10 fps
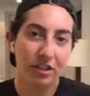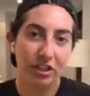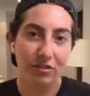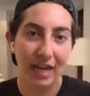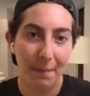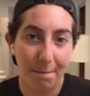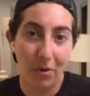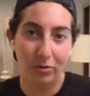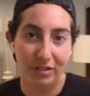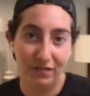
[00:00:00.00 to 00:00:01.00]
as you get
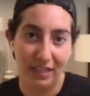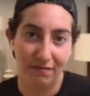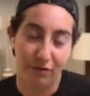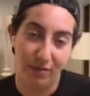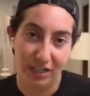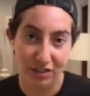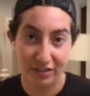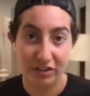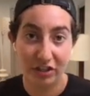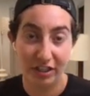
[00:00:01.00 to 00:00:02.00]
most of the information,
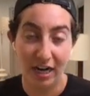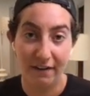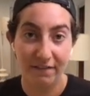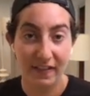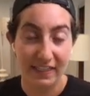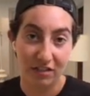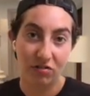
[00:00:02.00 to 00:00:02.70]
it's good enough. This is